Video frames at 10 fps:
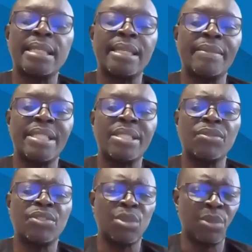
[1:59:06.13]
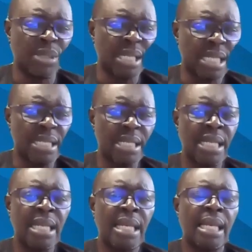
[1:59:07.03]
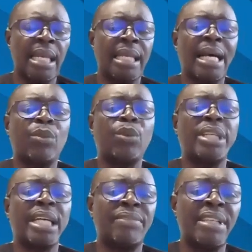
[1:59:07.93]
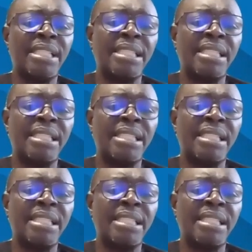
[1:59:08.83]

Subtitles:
element of human rights, and how will you advance